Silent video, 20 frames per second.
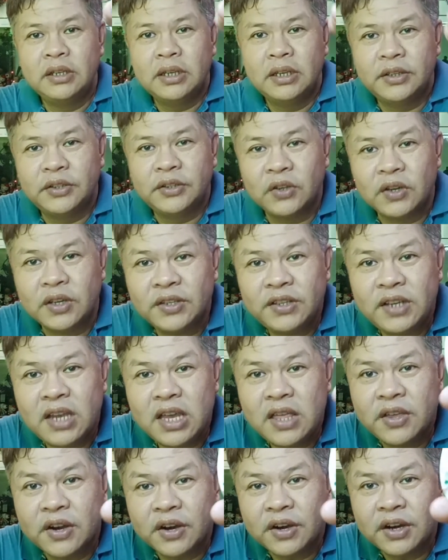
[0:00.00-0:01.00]
as you can see,
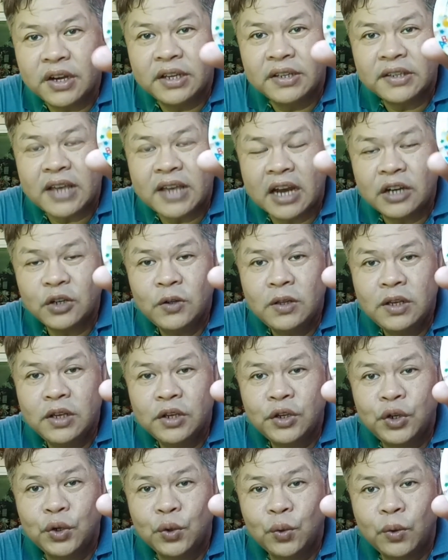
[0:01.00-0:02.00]
there is actually a
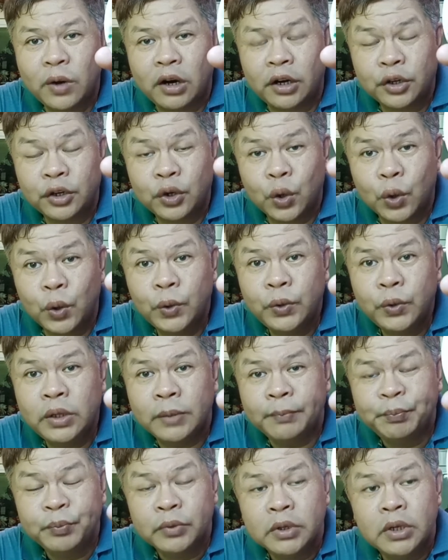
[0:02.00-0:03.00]
QR code
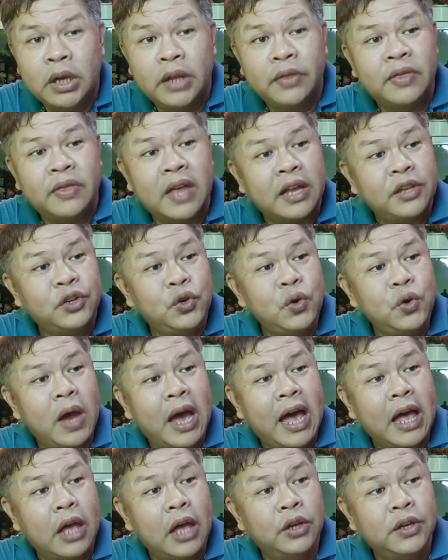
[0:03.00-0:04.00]
that you
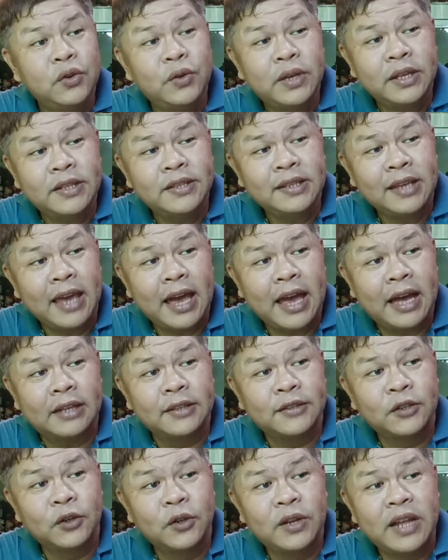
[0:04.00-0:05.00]
can scan
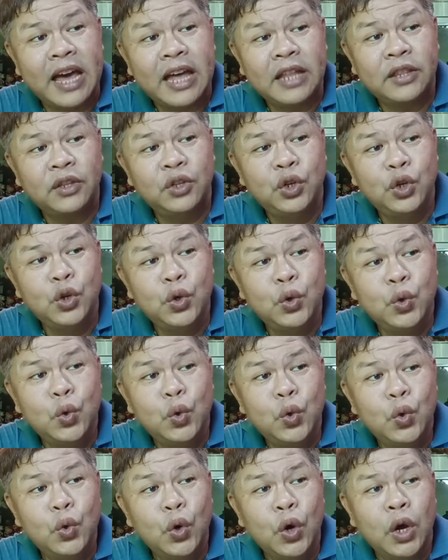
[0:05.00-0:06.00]
so that
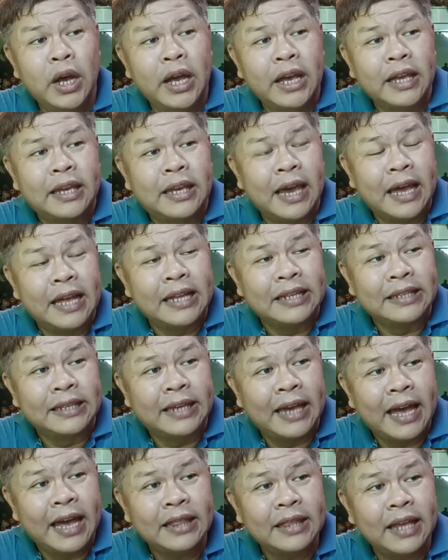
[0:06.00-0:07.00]
you can
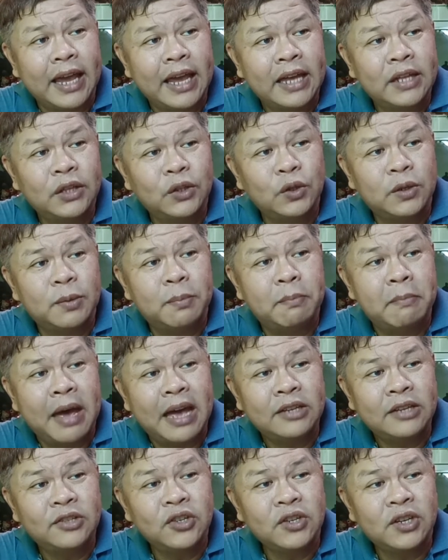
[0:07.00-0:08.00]
get into the
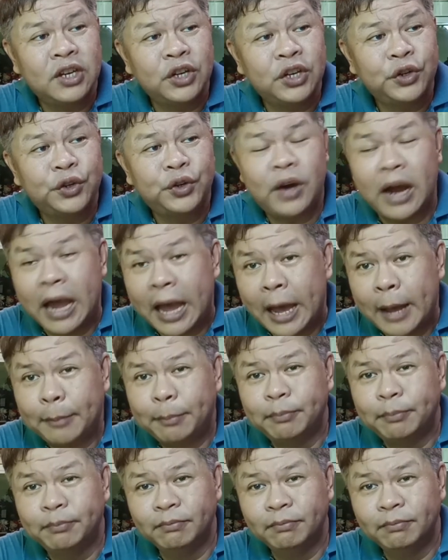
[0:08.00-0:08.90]
Magic Kinder app.